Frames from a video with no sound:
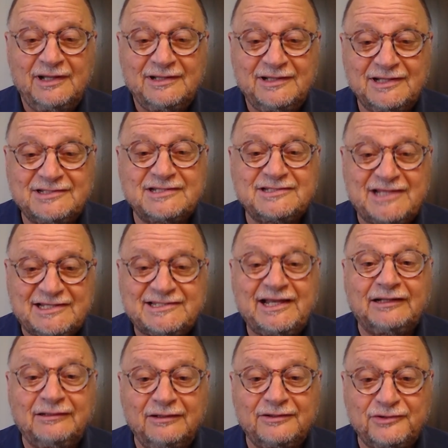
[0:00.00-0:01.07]
This is a
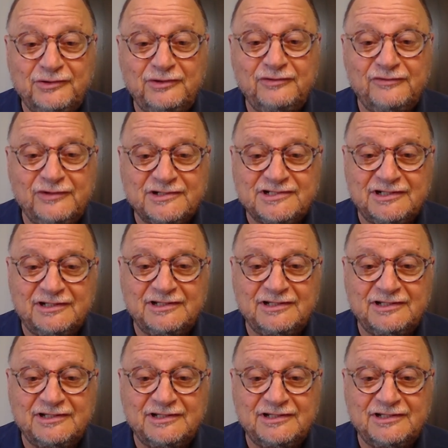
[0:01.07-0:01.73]
settler university.